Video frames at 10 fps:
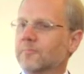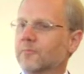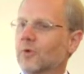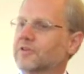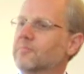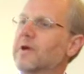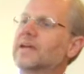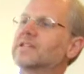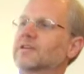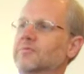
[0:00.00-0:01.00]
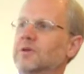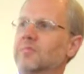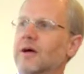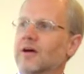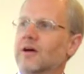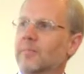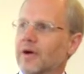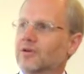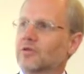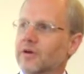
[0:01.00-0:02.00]
What's amazing to me
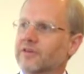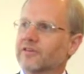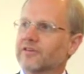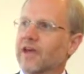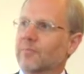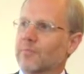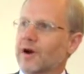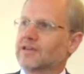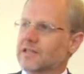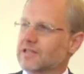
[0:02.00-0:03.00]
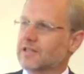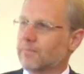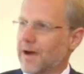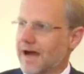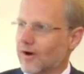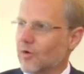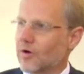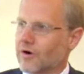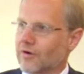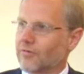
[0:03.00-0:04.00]
about Joyce is that presence, the
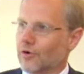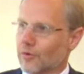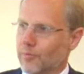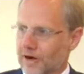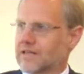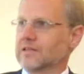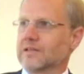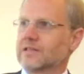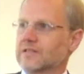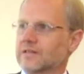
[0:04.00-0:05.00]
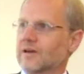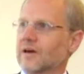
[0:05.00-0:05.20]
power of her presence.